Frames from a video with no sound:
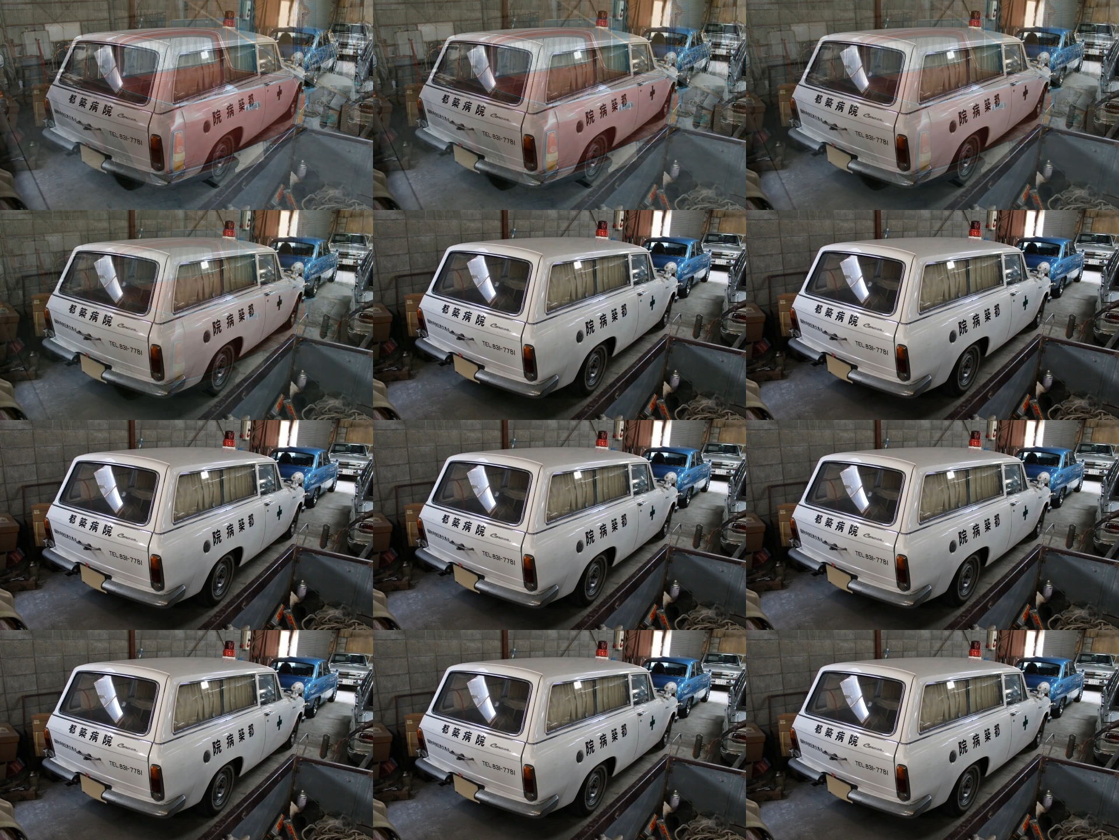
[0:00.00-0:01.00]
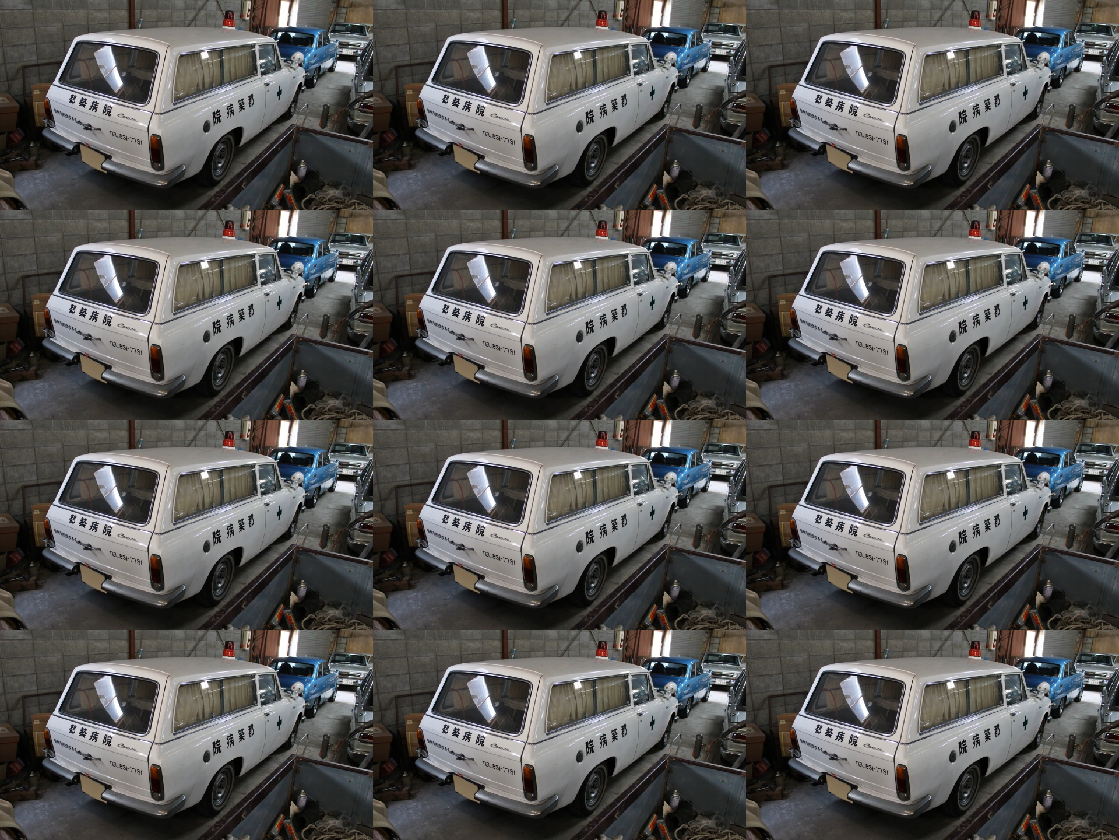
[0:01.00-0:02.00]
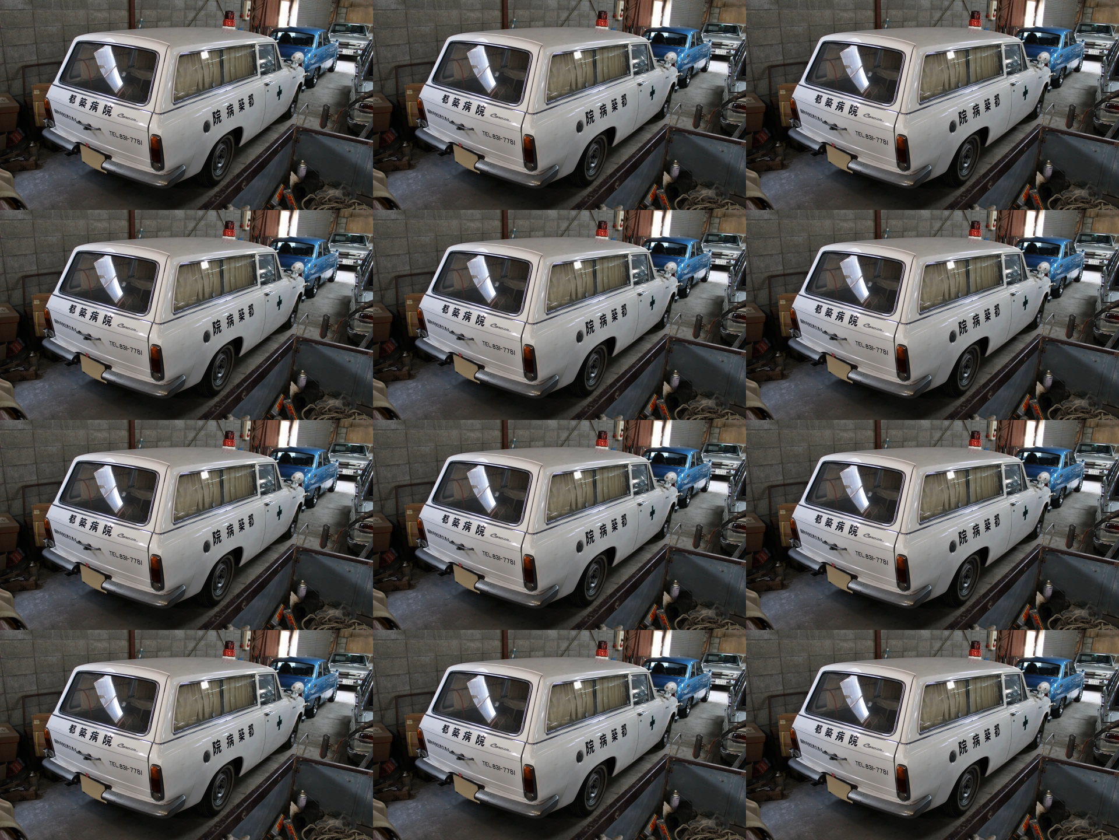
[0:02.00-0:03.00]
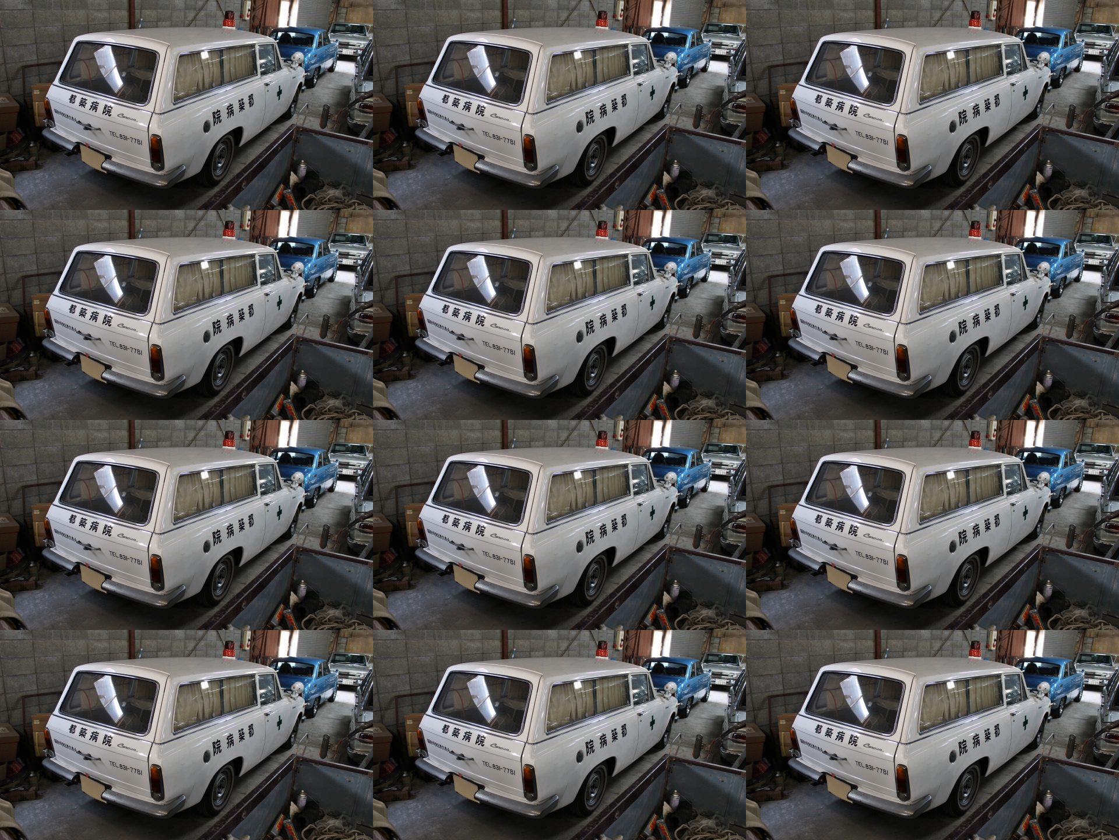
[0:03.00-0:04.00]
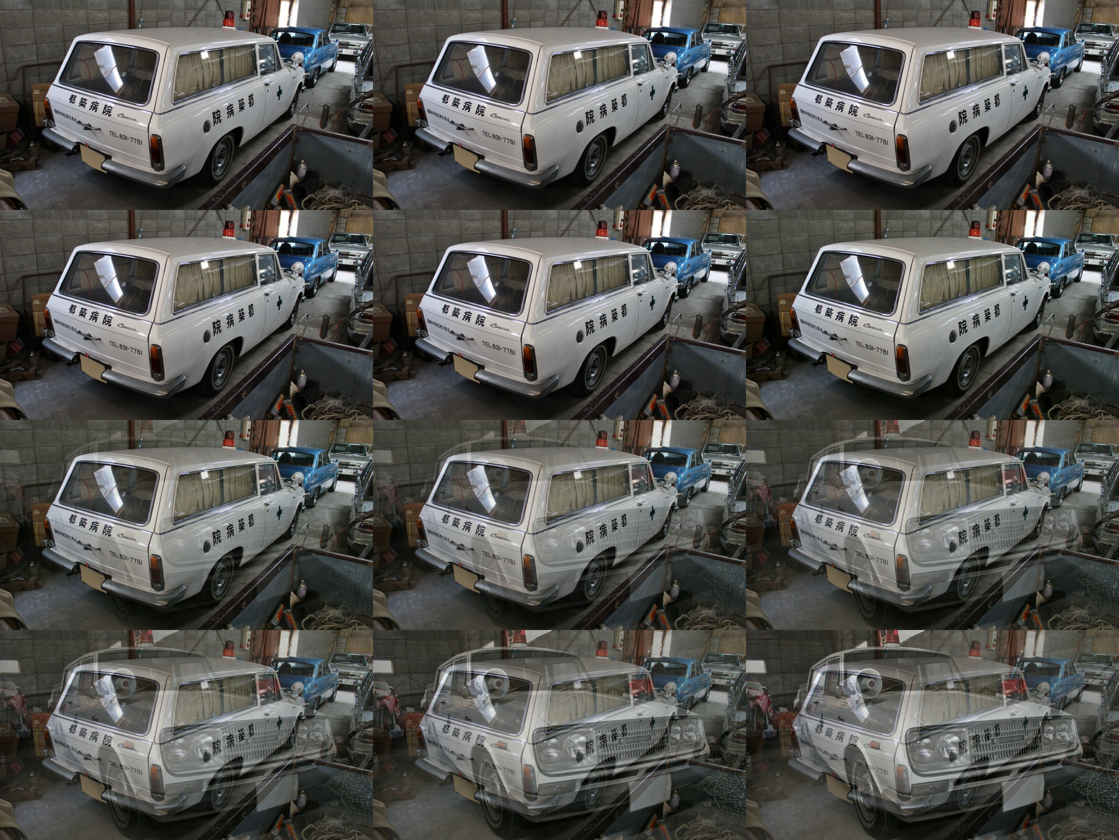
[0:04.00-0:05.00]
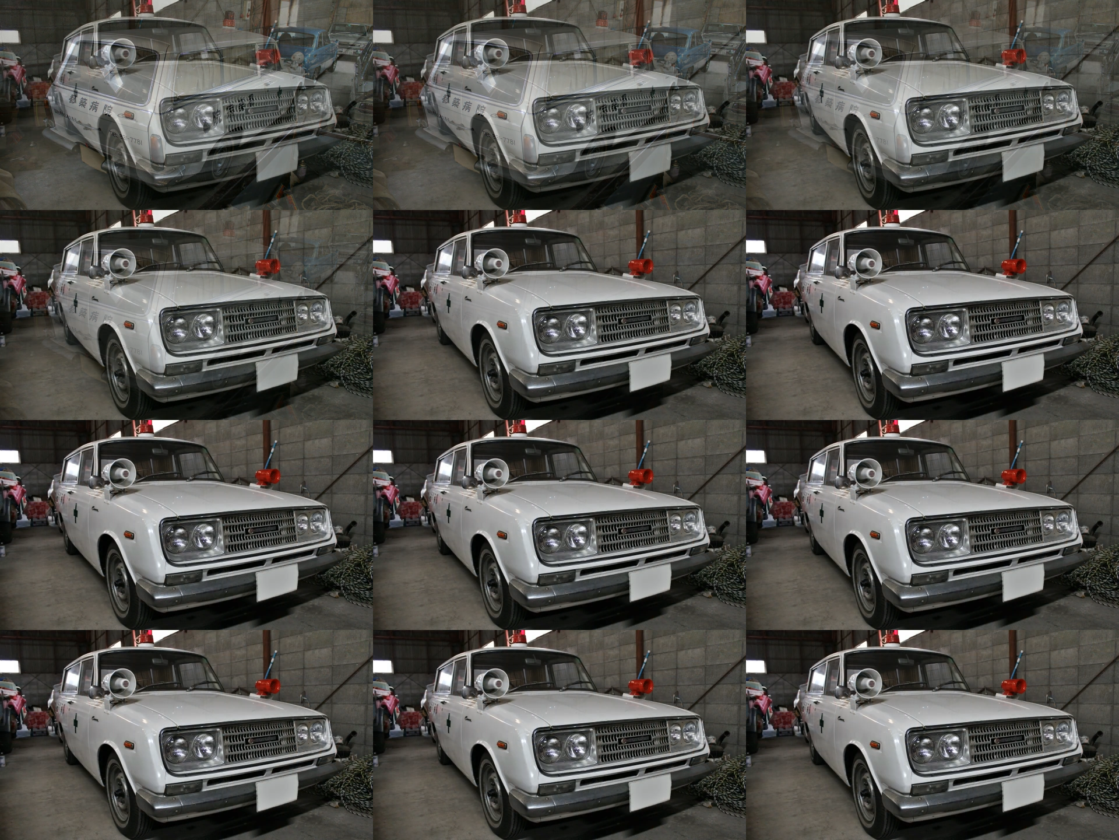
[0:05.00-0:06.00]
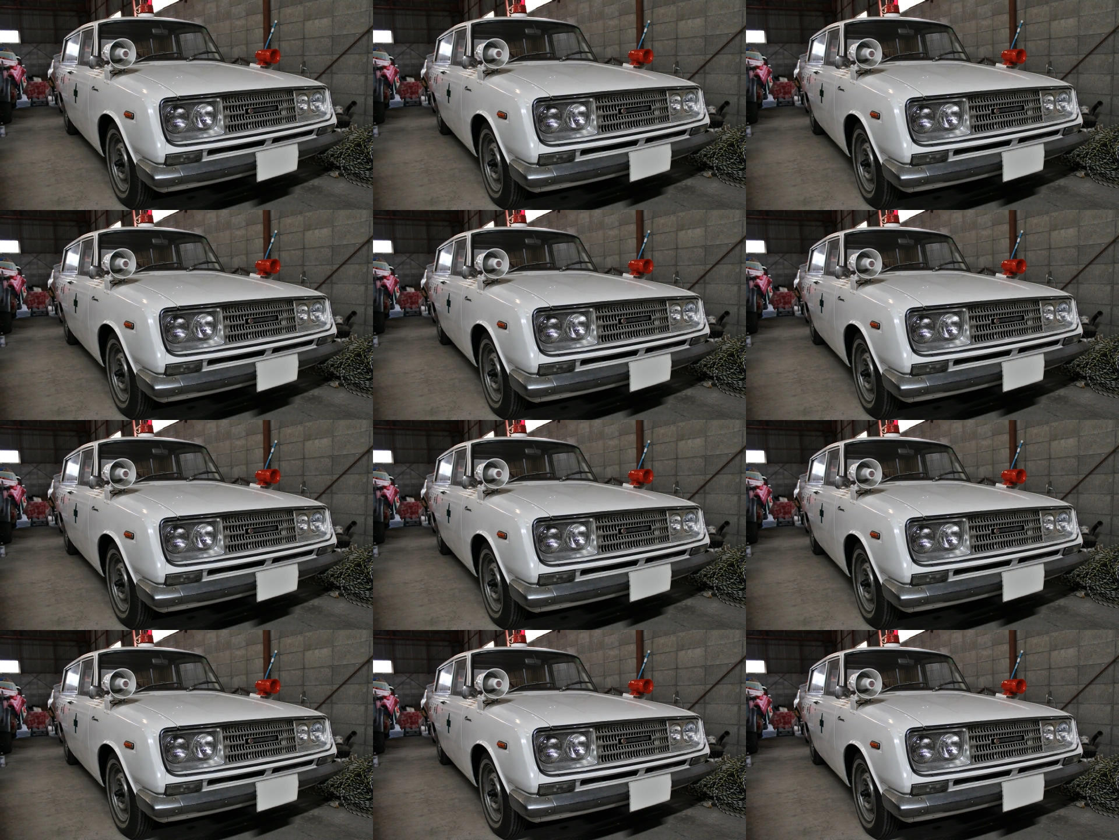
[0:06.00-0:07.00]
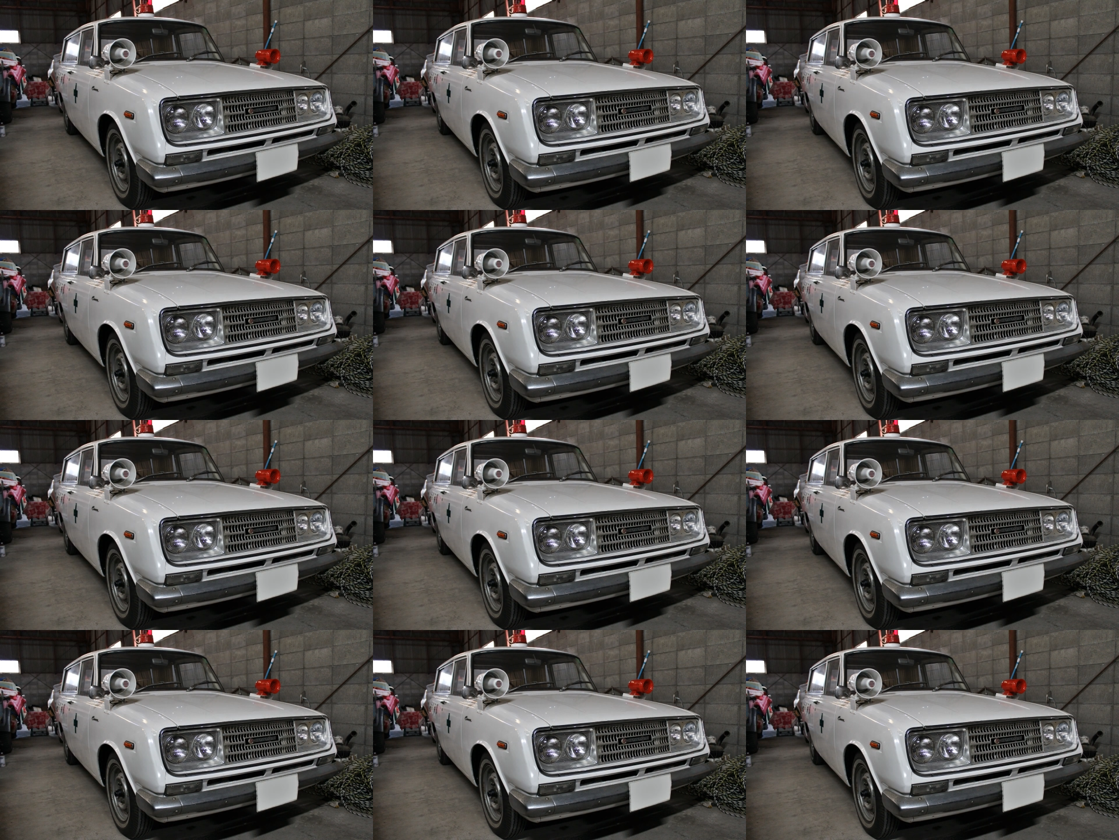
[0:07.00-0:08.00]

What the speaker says: [unreadable: no face in view]